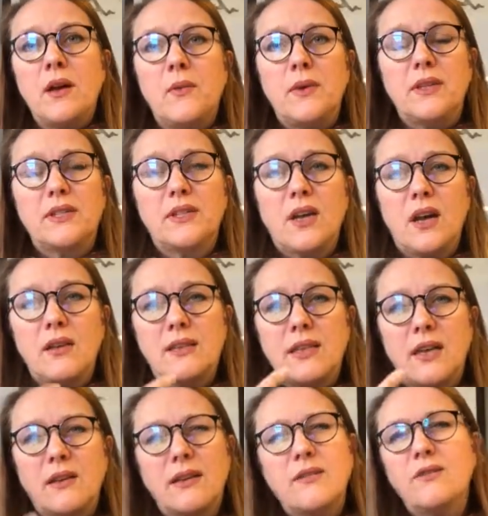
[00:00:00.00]
we're
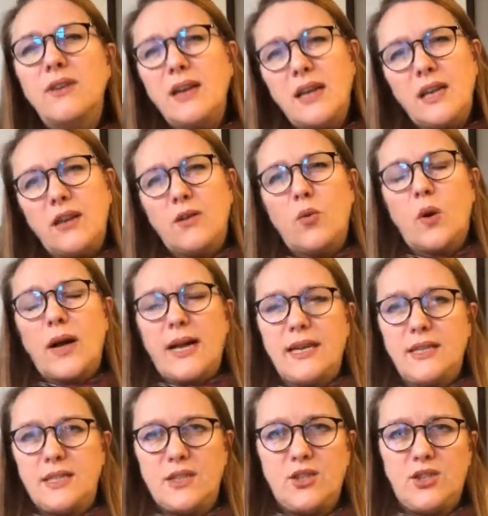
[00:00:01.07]
starting really
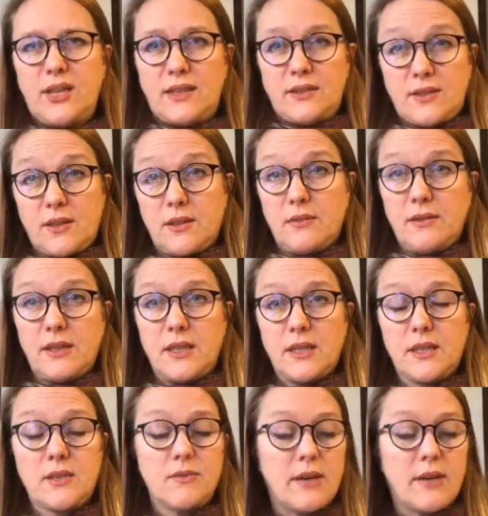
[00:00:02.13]
quiet and gentle with this